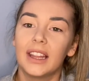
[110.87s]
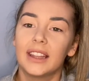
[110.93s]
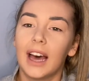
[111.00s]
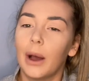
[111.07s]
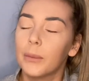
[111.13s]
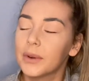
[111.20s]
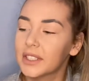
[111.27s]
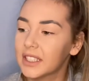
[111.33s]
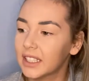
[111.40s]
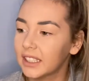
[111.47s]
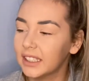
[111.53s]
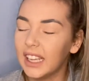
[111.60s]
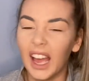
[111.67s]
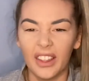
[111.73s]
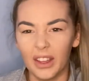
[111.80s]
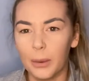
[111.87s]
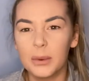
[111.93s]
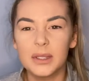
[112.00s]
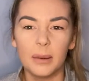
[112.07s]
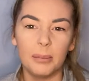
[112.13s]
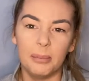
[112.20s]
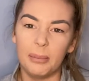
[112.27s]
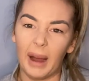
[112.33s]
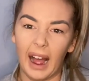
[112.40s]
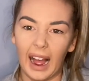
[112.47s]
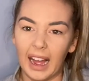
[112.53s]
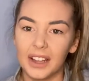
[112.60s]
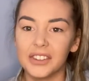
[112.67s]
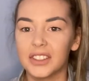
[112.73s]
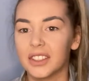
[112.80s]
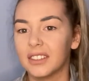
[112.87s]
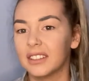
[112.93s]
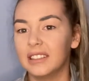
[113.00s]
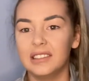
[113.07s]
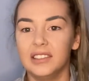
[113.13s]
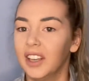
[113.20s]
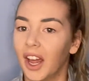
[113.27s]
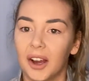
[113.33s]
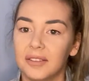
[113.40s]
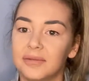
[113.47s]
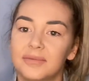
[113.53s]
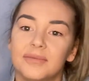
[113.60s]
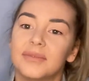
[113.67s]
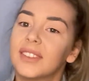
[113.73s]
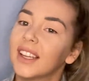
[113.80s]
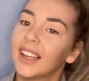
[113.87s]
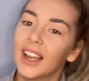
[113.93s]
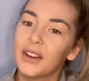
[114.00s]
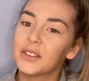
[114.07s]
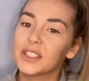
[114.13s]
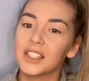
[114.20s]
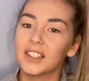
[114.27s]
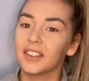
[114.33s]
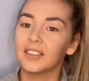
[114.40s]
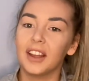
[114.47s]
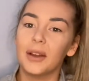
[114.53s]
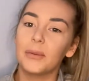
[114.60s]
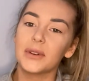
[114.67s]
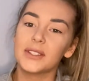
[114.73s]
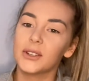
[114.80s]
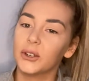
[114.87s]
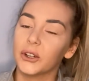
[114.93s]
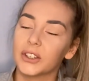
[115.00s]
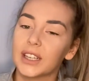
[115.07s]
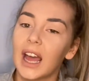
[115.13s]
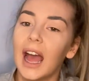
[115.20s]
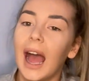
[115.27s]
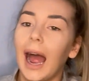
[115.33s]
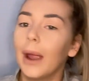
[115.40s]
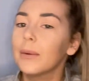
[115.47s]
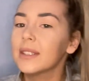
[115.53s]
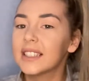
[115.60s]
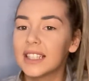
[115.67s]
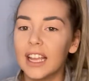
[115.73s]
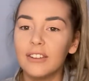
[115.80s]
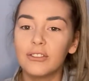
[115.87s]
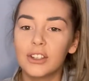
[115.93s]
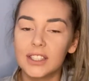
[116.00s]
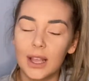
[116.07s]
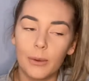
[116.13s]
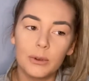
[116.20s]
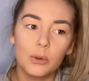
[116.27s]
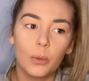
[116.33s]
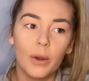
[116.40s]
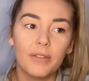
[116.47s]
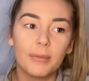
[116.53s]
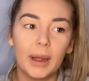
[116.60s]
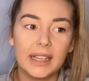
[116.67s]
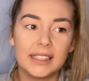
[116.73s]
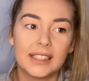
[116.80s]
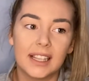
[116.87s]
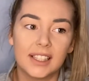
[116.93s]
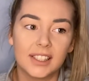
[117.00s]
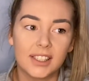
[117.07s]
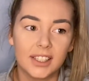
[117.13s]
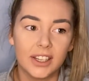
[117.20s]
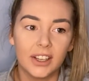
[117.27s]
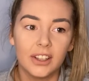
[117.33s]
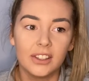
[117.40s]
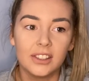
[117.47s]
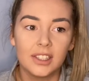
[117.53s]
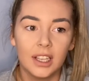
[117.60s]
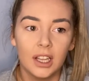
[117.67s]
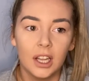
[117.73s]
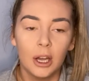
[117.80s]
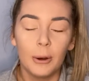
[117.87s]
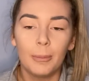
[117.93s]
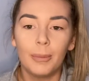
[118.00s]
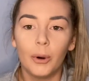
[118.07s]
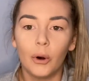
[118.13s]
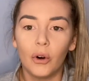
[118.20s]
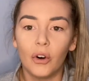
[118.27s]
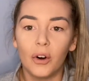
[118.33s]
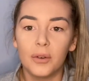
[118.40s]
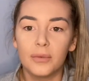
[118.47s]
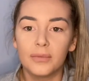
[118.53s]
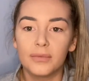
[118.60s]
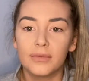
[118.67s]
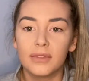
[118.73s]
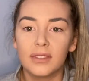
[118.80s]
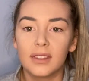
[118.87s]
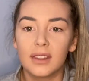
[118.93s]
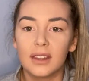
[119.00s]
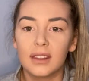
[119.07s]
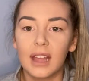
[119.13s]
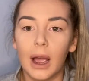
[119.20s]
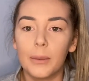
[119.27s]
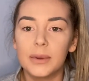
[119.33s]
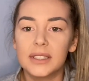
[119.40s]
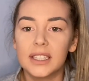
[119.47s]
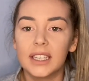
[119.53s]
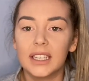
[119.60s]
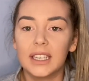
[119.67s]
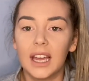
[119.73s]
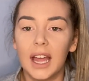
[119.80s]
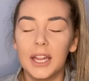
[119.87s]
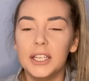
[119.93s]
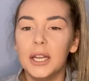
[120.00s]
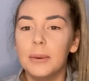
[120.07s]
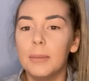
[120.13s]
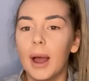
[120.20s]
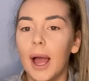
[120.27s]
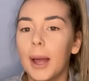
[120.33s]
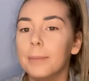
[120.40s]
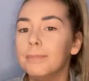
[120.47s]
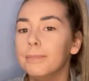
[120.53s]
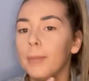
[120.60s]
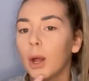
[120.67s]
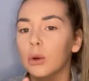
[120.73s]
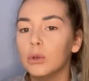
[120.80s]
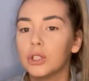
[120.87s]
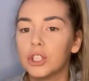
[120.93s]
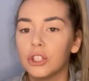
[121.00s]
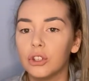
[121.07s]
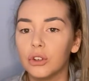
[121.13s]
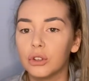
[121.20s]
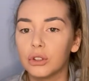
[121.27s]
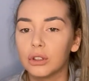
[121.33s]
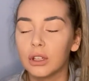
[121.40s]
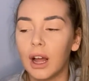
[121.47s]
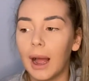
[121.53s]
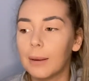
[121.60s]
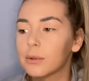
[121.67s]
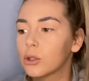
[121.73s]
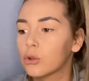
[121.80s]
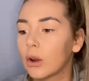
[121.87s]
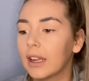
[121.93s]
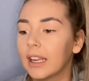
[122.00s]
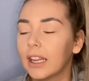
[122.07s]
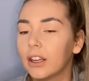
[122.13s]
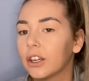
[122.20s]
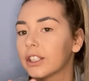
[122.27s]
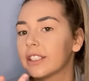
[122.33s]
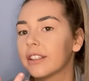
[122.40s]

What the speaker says: was a bad, no, it wasn't good. I was safe because I was with my sisters, but that was like an emotional, I was drinking because of